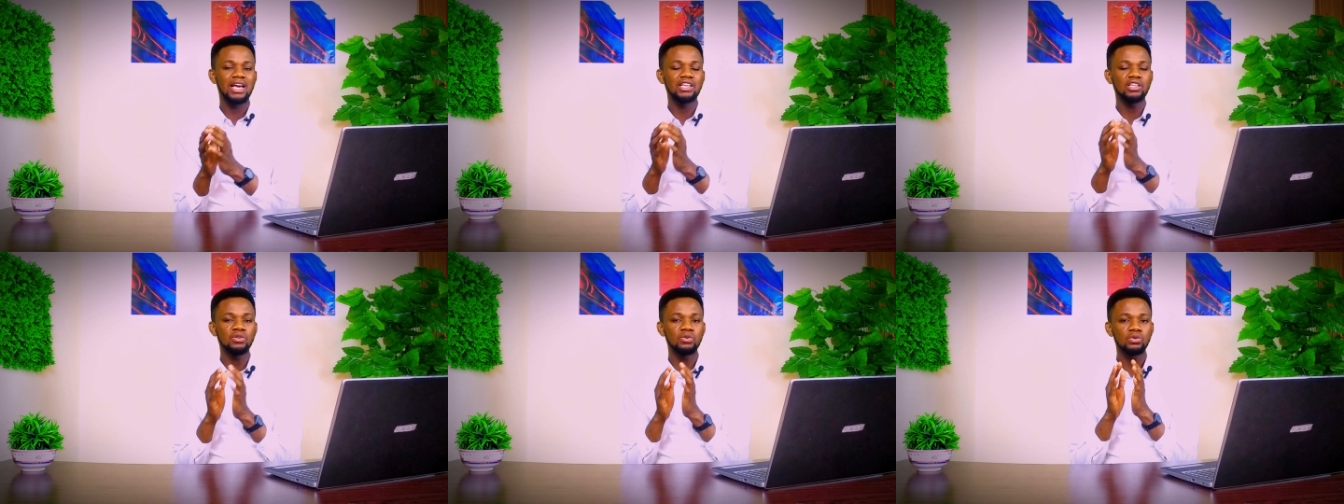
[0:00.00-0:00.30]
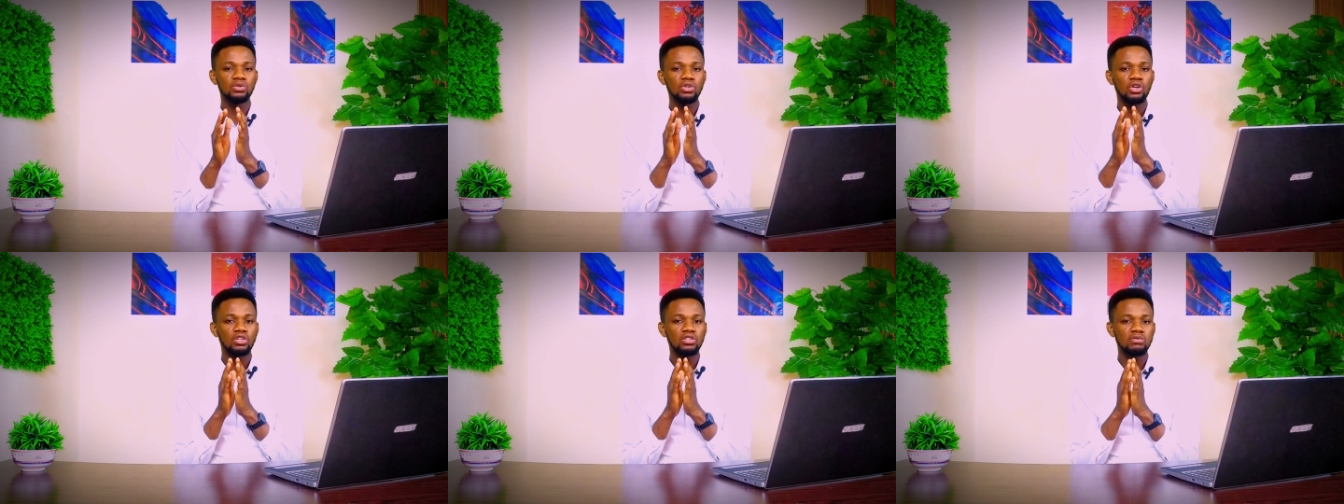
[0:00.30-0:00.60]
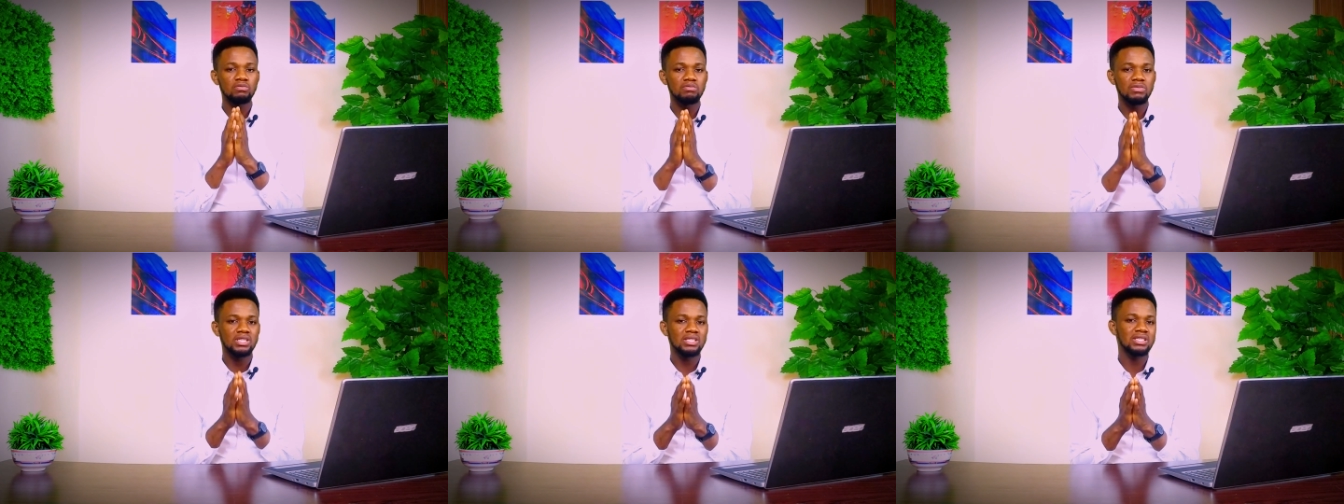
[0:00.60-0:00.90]
and you will
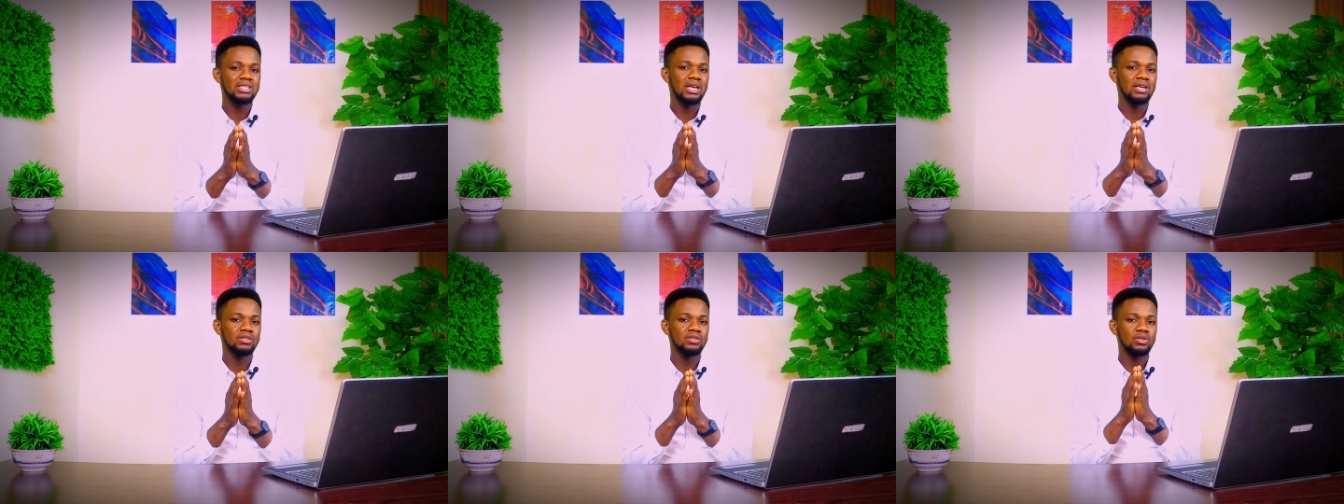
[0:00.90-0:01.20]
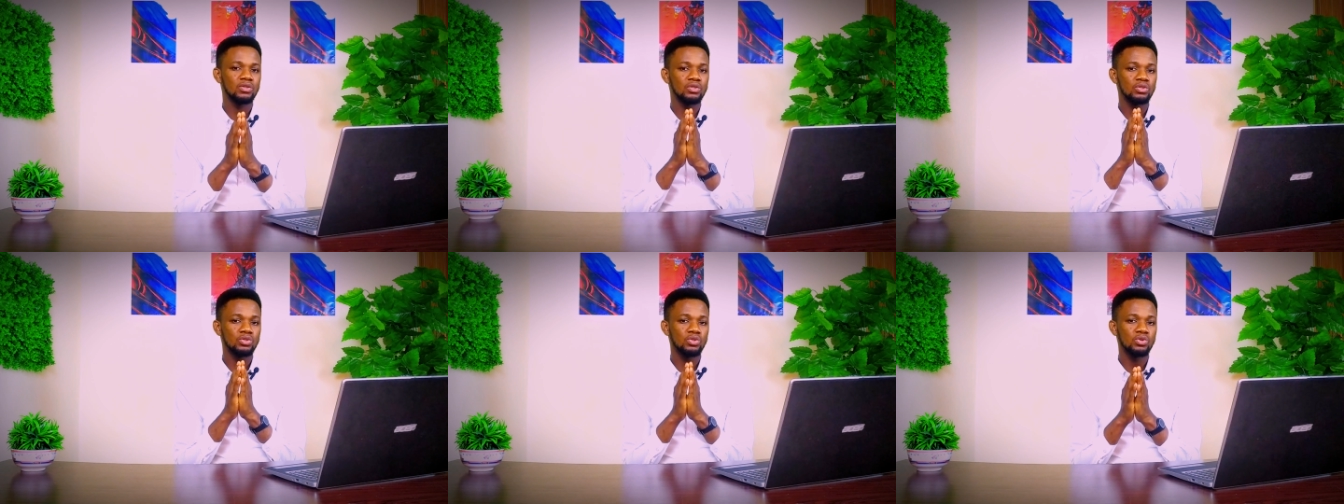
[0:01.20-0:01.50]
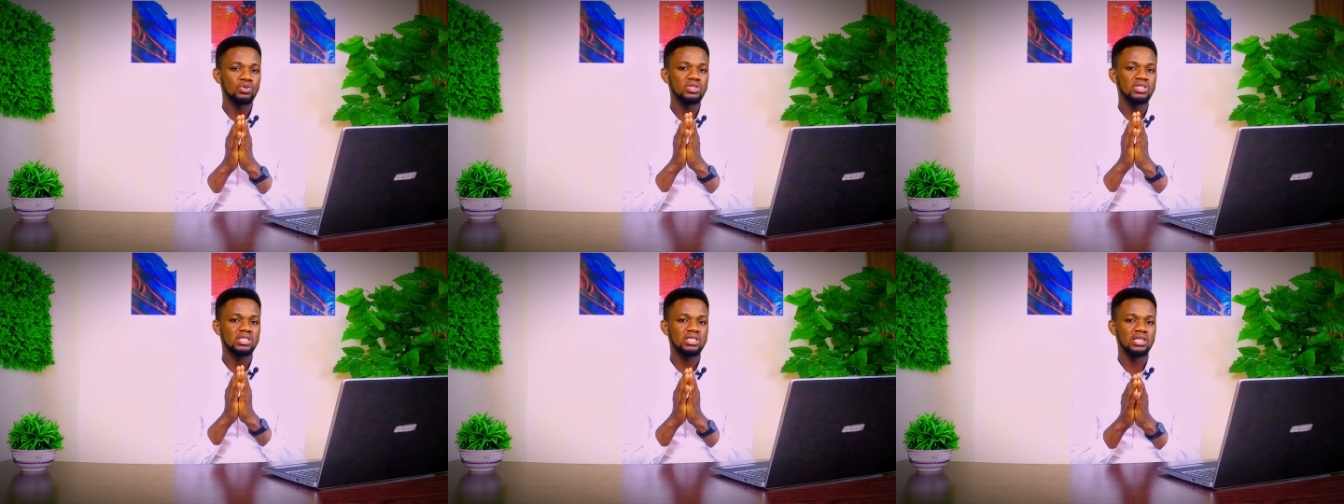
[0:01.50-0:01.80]
not miss out on
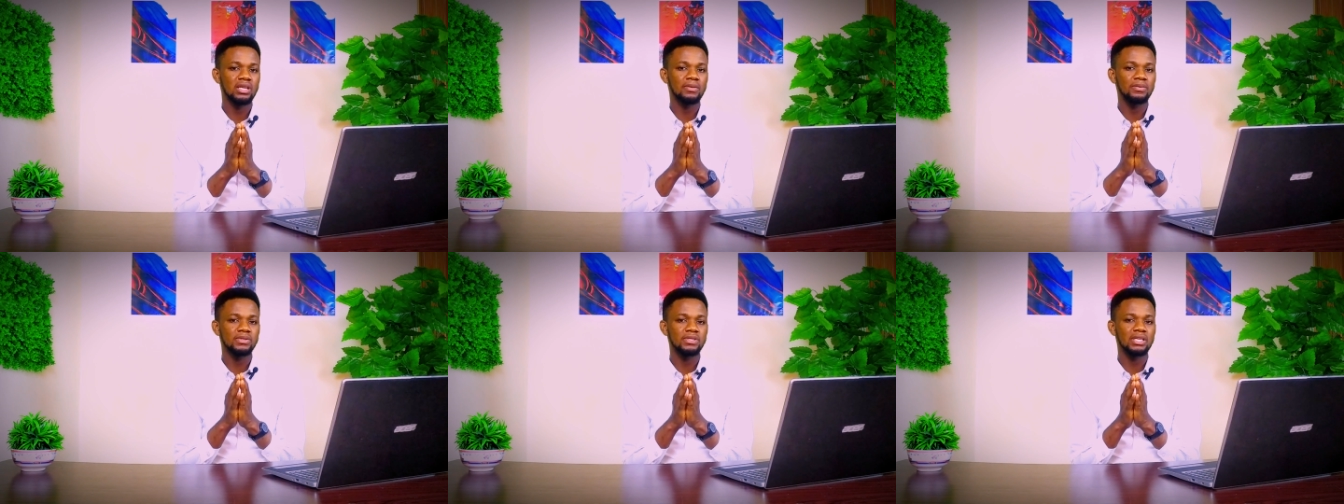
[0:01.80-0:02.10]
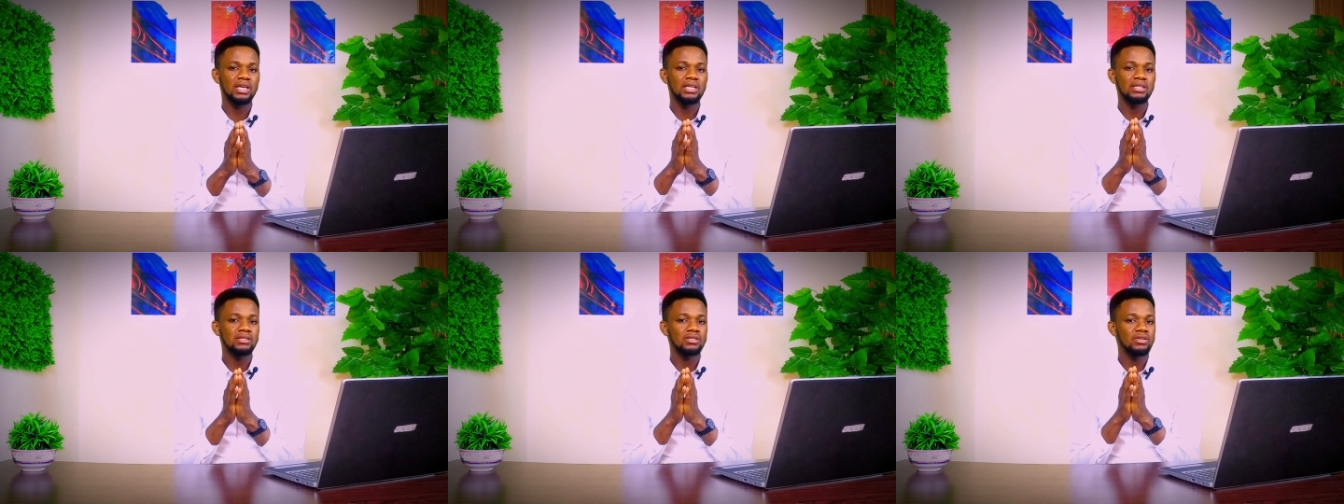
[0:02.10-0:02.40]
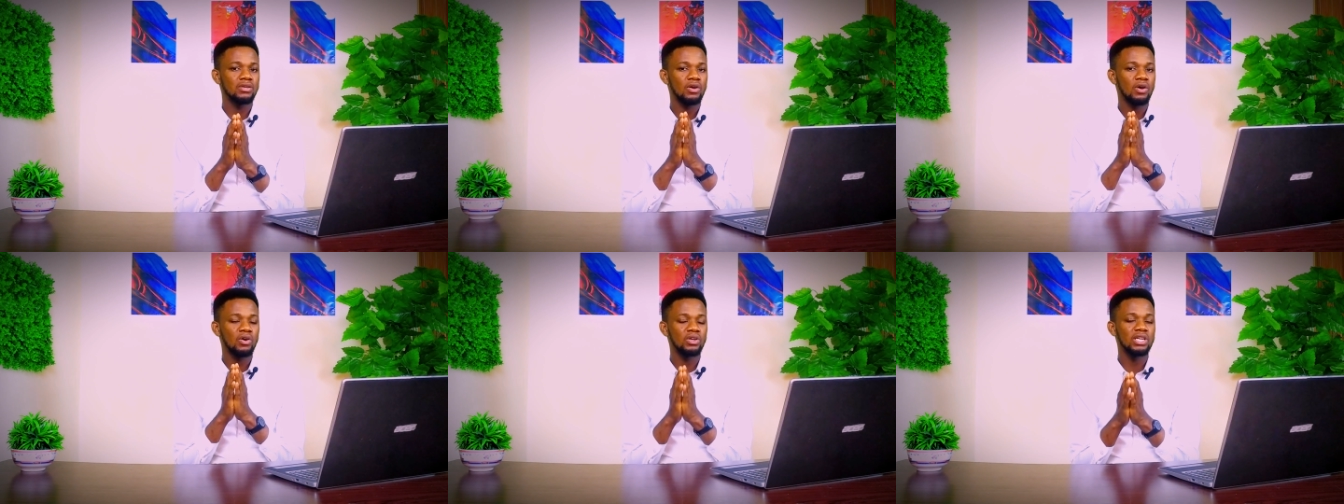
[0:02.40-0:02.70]
those steps
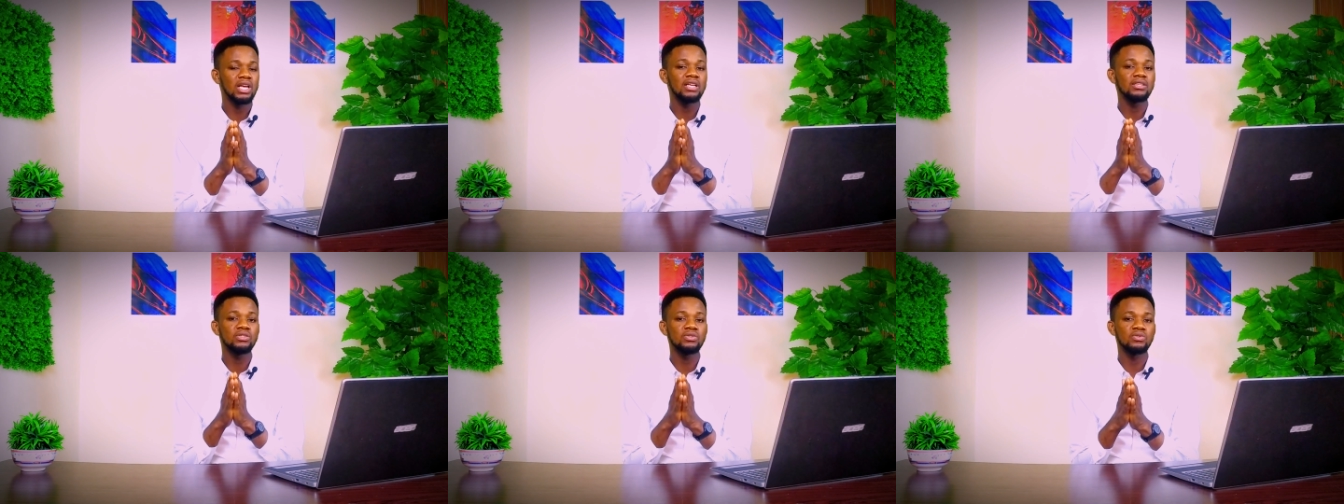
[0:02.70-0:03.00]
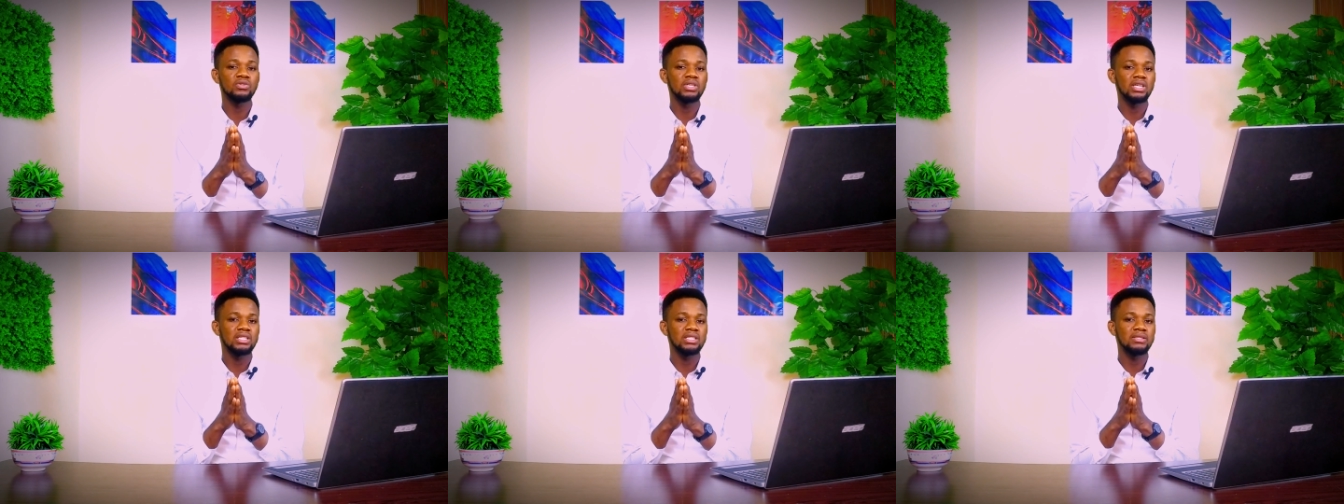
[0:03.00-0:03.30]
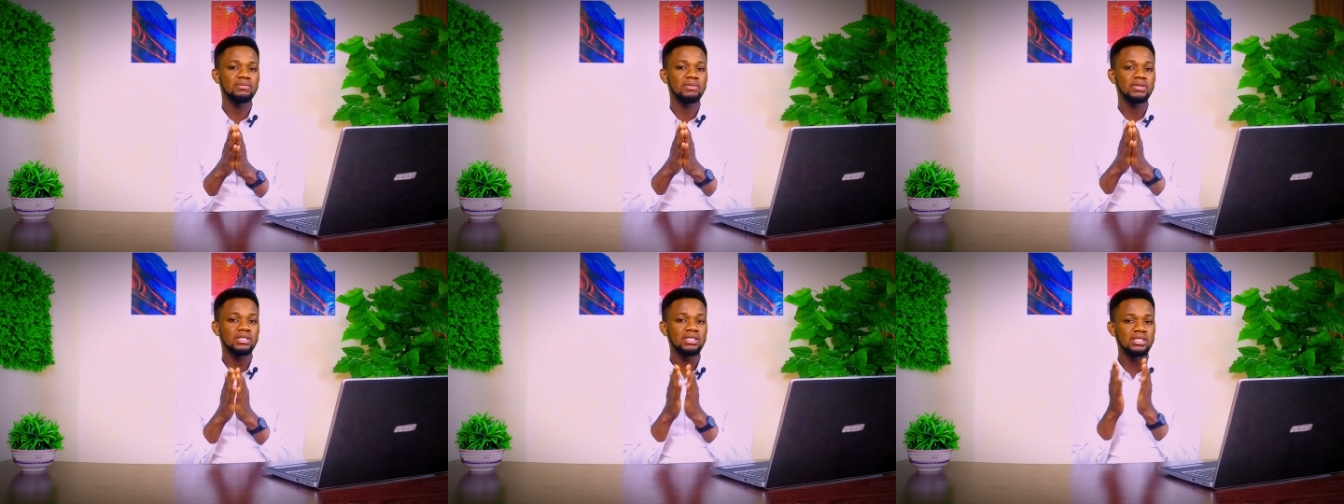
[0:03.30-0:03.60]
that other
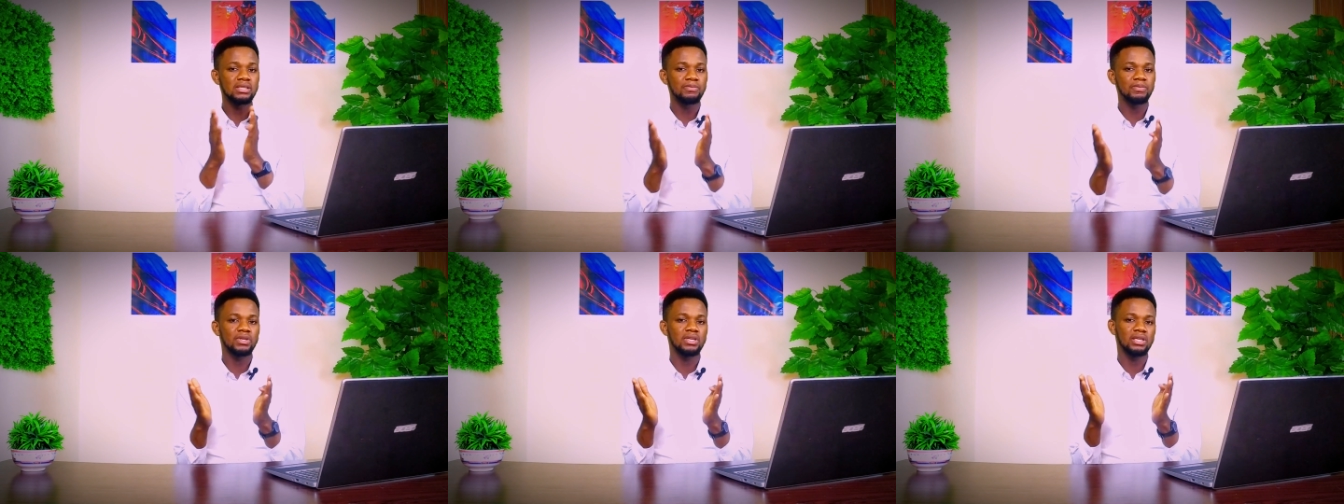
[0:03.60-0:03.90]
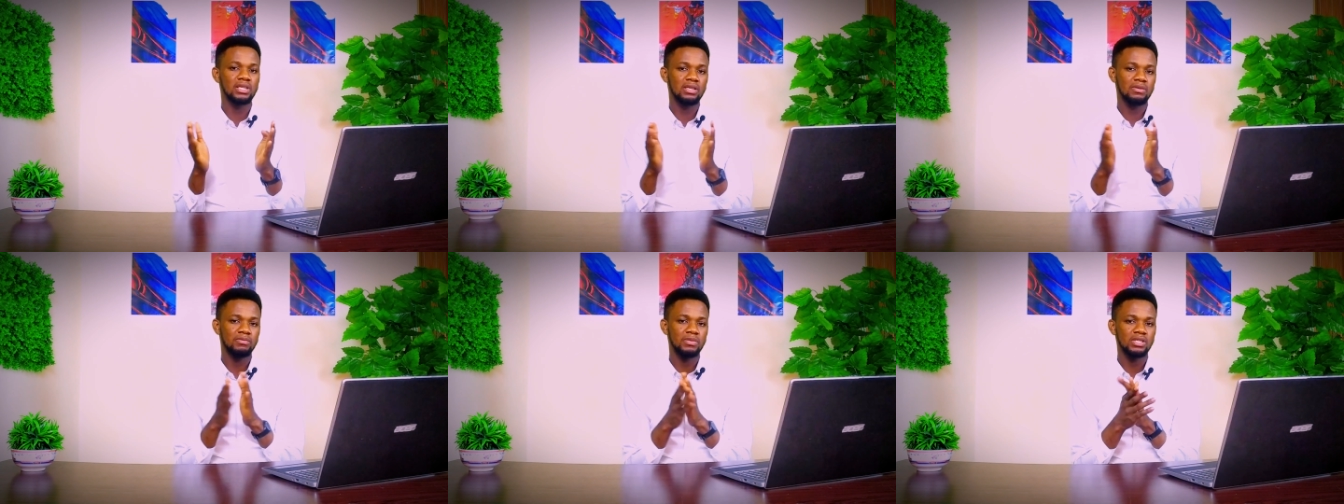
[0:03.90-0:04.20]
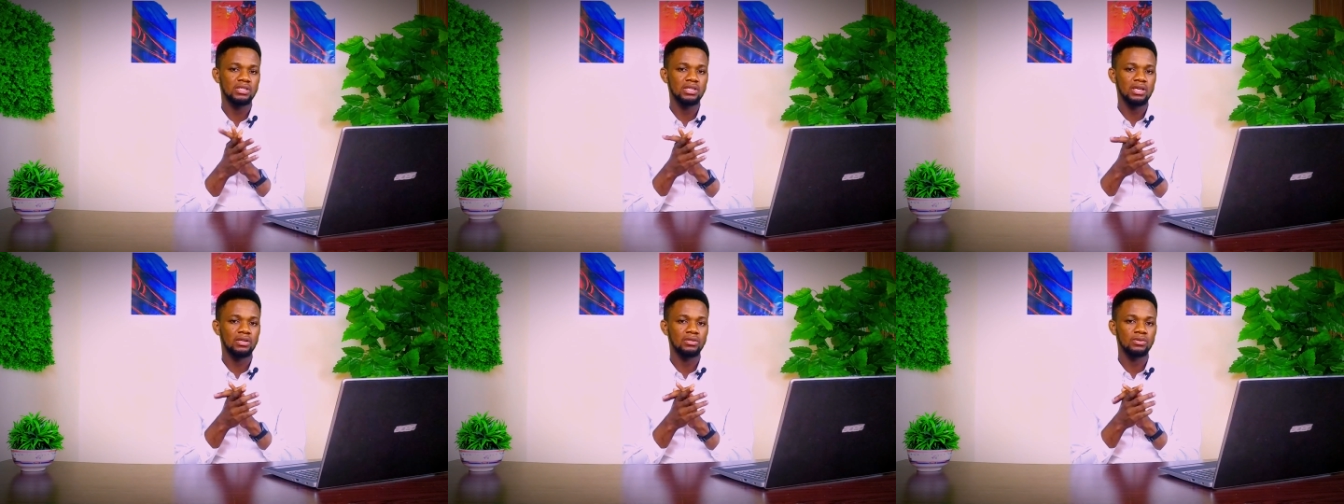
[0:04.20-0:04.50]
students may typically
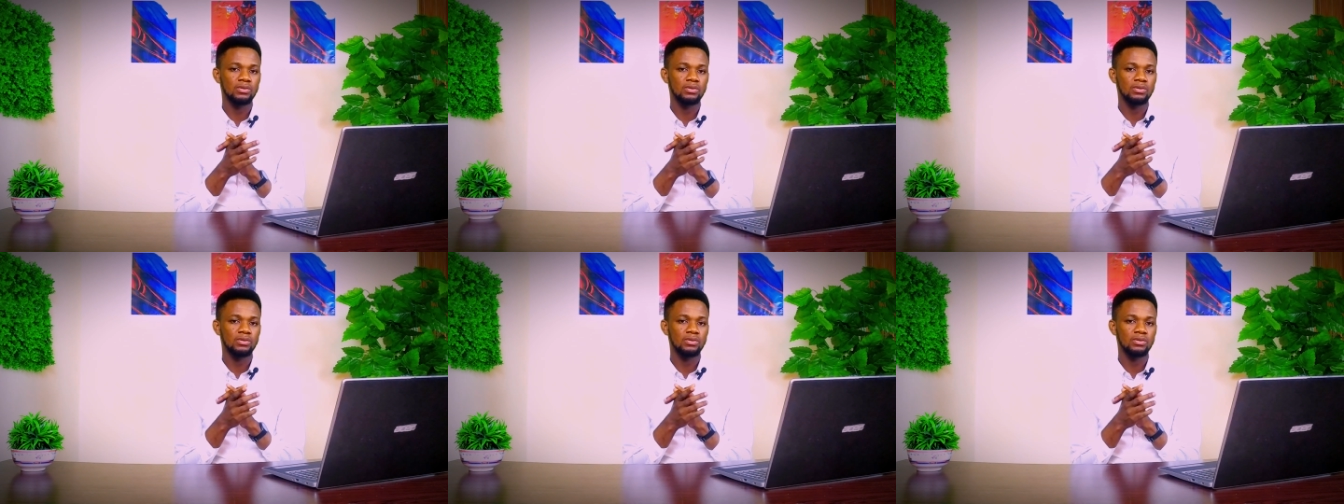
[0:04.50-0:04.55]
miss